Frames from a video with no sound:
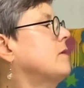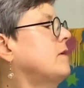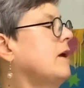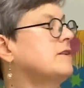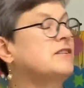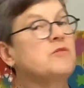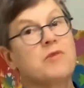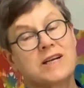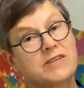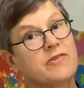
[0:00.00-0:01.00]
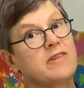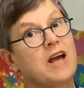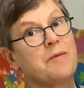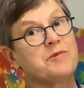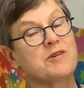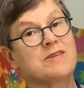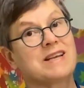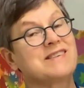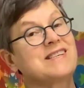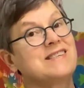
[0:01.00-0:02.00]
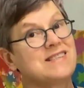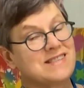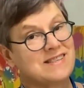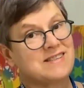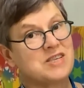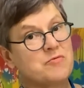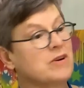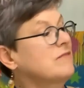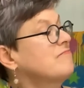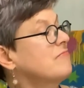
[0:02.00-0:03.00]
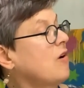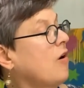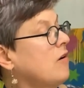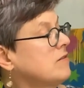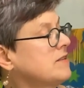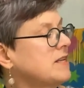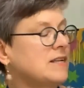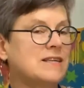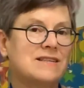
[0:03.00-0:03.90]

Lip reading: Yeah, she watched for lobsters and she didn't see one all day.